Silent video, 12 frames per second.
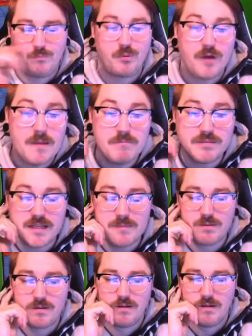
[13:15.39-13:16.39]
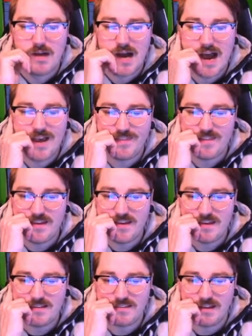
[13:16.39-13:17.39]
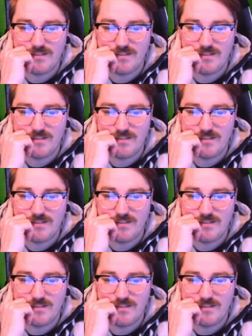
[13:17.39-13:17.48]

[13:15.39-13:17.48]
Prinplup, I think, is